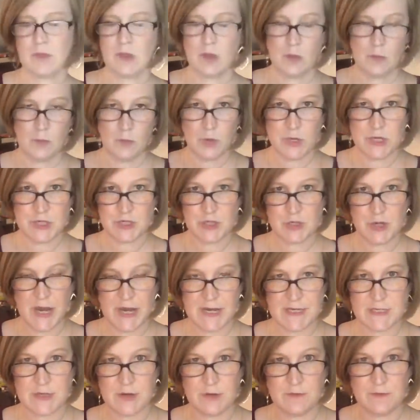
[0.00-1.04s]

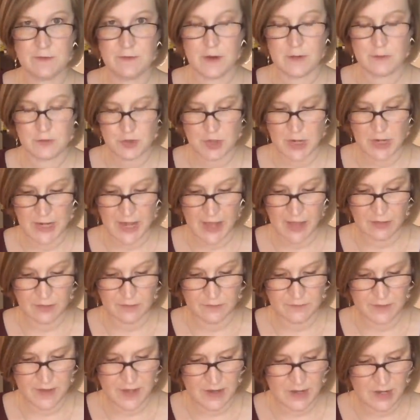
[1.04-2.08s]
moisturizer from Drunk
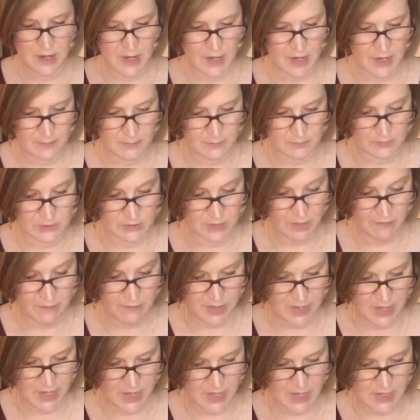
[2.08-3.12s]
Elephant, and I'm
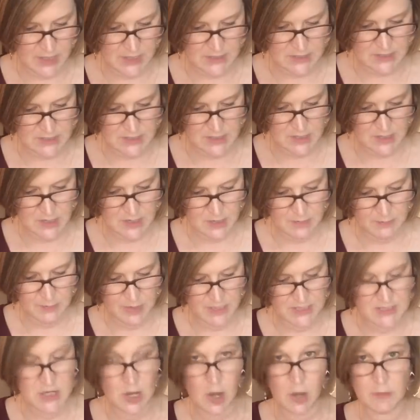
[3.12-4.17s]
loving it, but
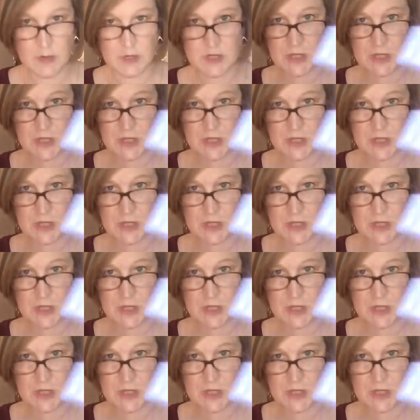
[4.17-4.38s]
it's almost